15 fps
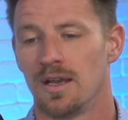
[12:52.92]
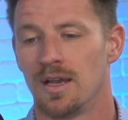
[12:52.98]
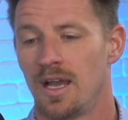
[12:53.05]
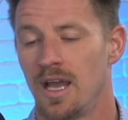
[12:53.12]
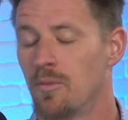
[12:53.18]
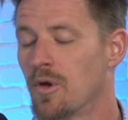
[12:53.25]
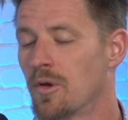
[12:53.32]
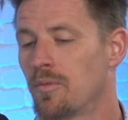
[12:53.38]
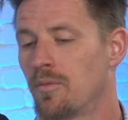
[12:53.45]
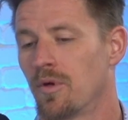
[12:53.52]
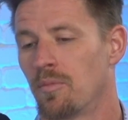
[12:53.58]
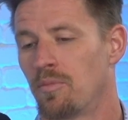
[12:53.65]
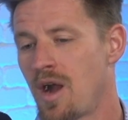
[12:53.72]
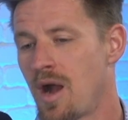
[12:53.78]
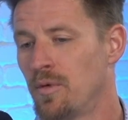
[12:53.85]
And
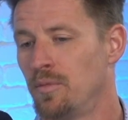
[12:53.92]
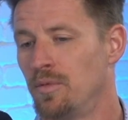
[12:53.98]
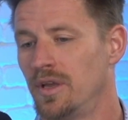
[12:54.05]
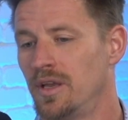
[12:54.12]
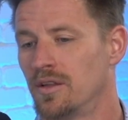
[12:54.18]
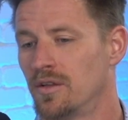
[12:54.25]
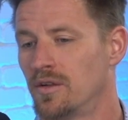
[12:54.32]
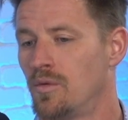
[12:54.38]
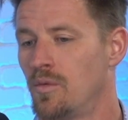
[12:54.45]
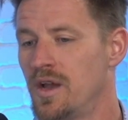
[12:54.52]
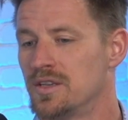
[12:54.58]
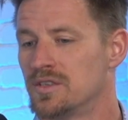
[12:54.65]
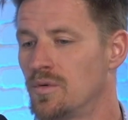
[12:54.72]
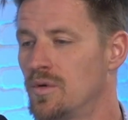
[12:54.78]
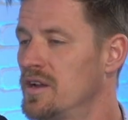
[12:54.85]
we're probably a little
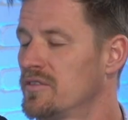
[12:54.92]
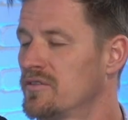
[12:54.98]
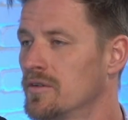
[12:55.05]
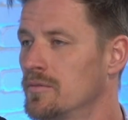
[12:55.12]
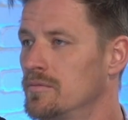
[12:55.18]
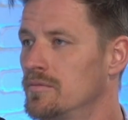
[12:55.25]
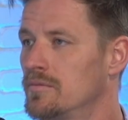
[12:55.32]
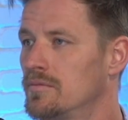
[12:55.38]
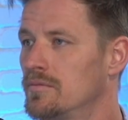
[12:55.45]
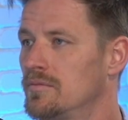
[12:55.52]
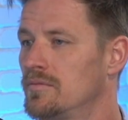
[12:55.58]
ways away from